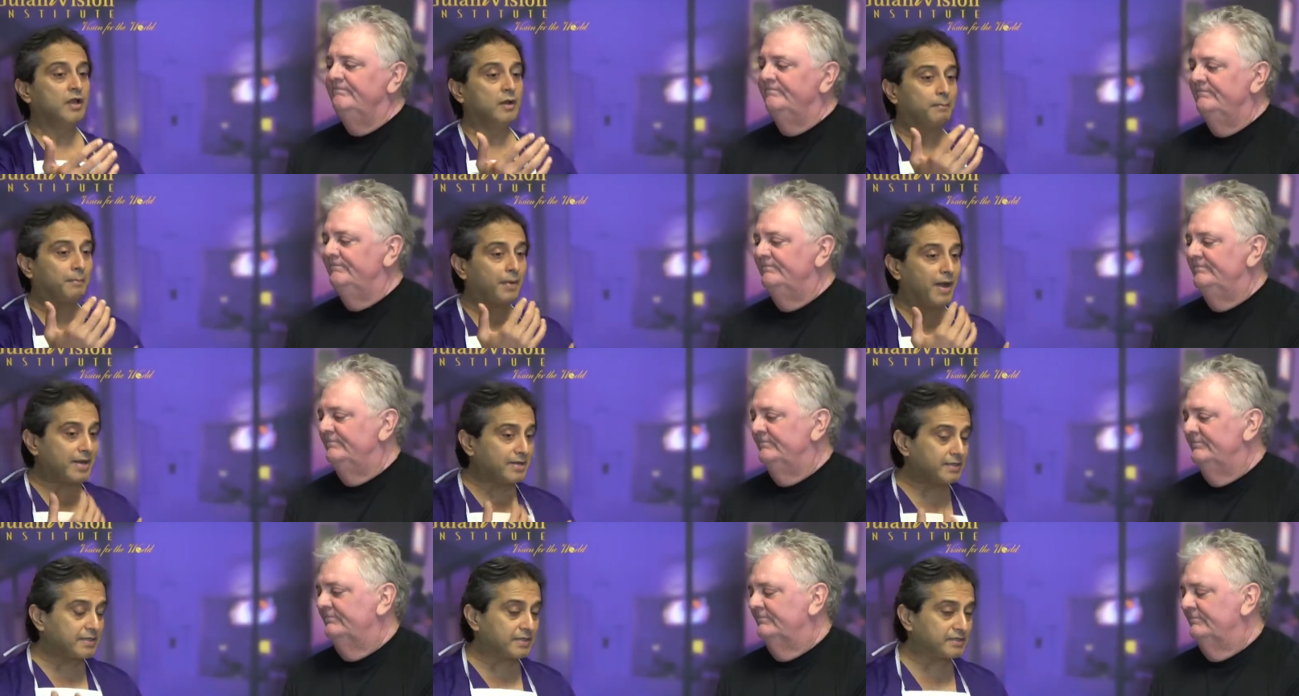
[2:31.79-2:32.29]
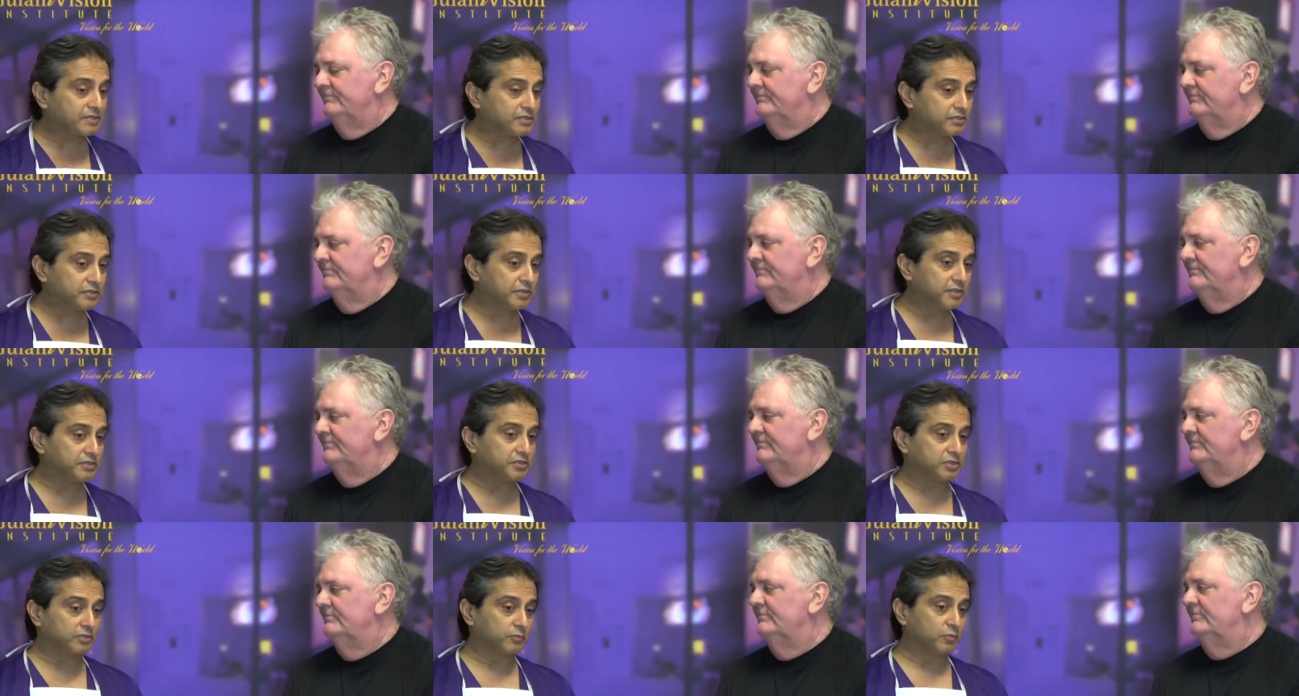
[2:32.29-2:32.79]
Speaker 1: My
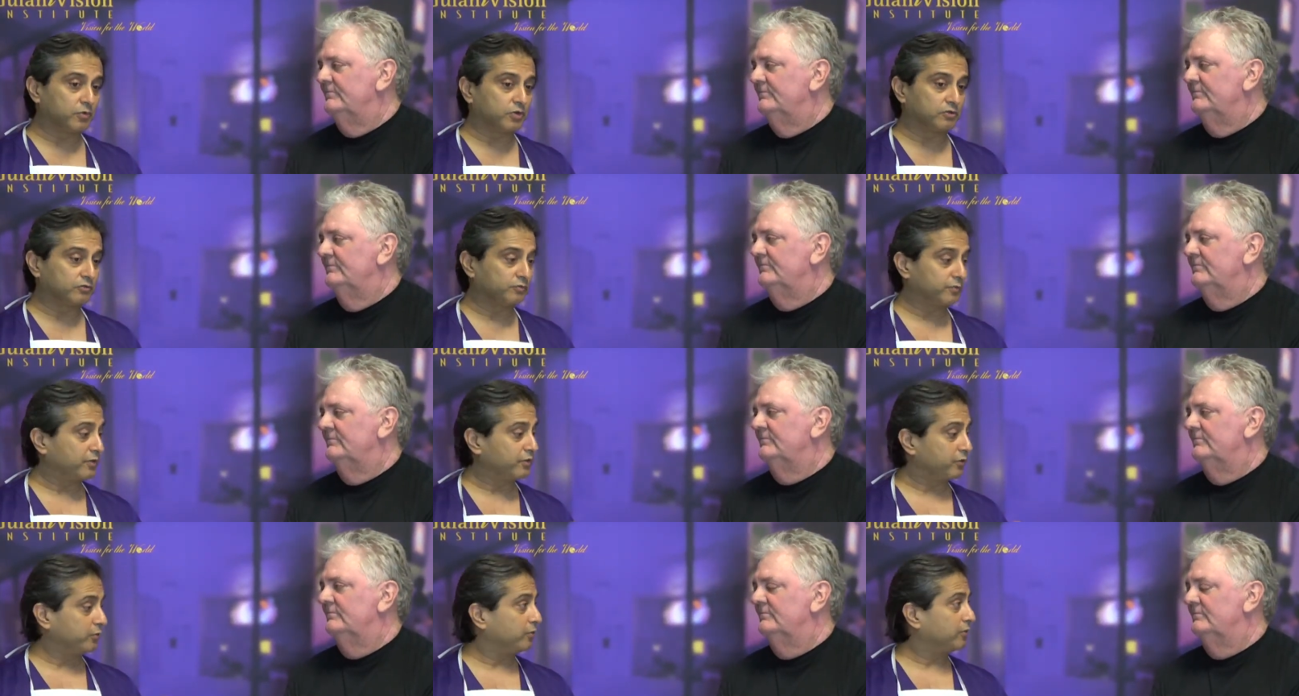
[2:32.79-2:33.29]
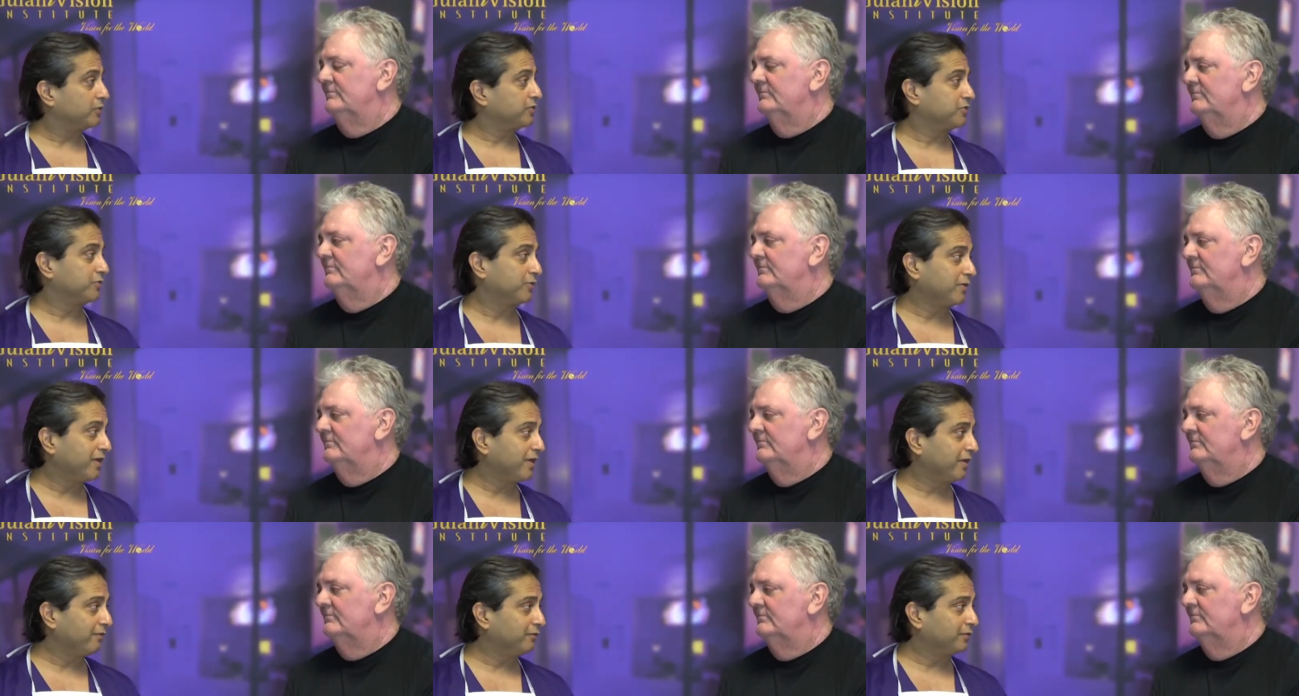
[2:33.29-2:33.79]
destination was where you are
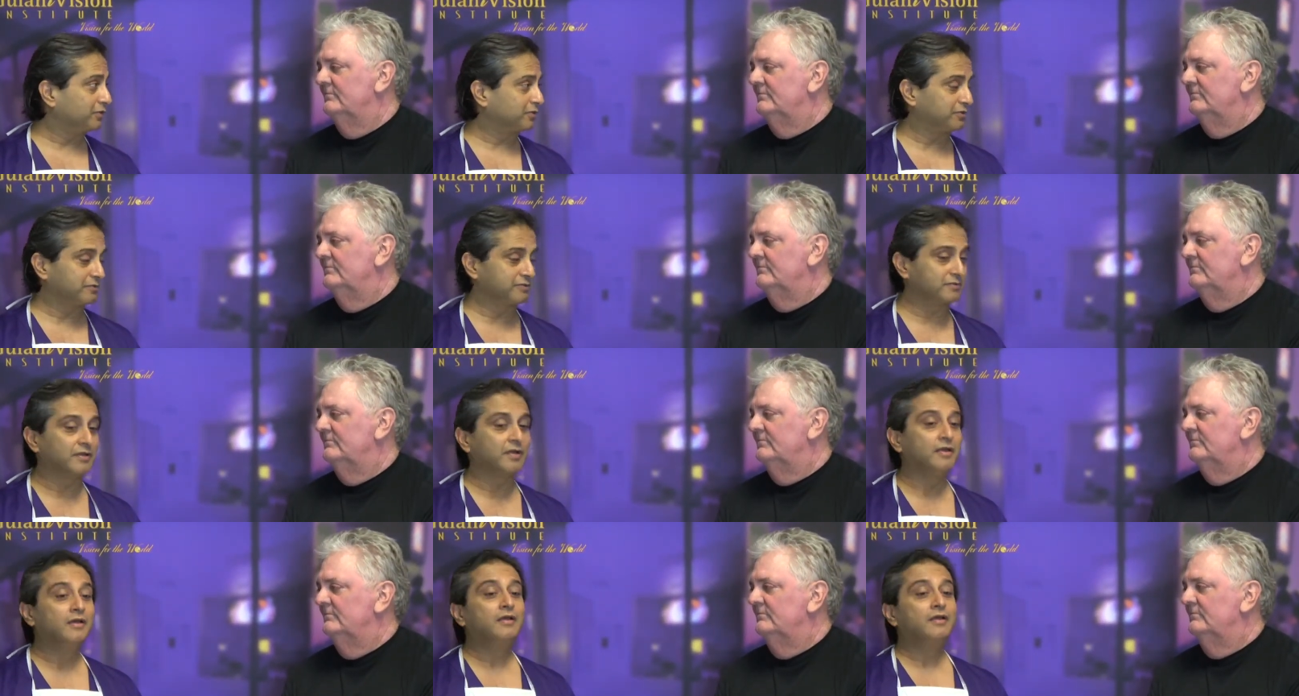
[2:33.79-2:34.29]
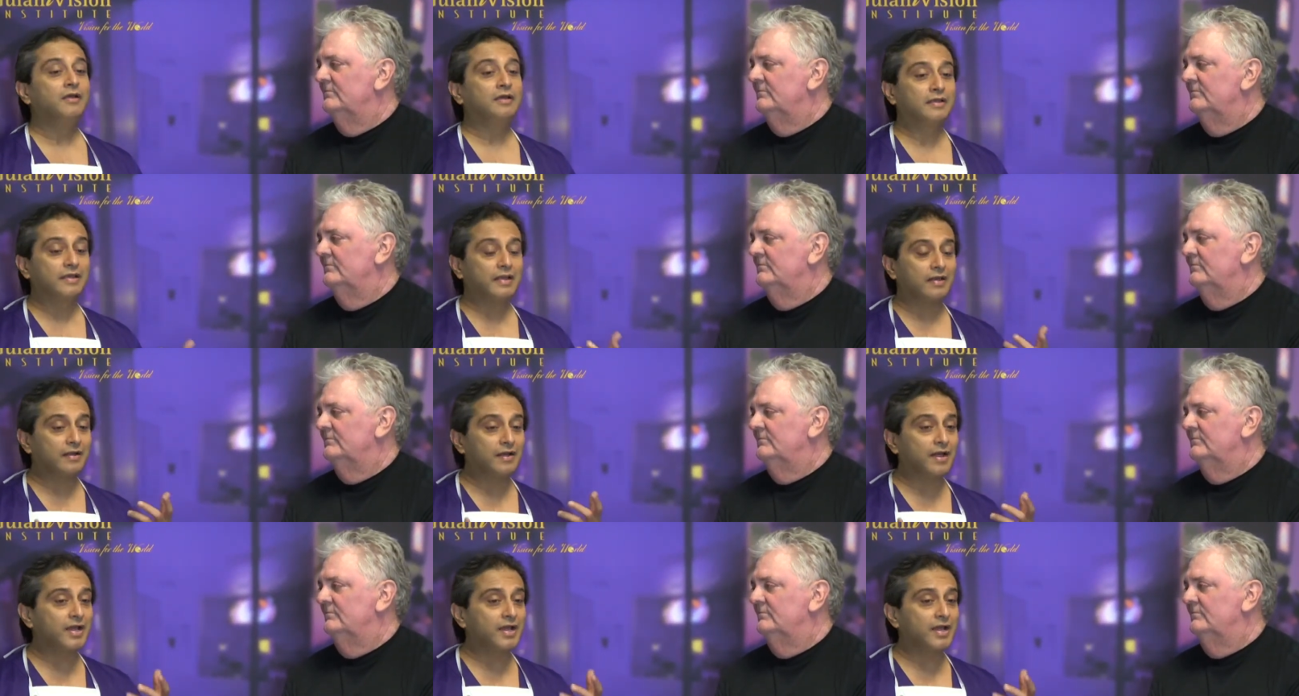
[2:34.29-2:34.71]
today, which is can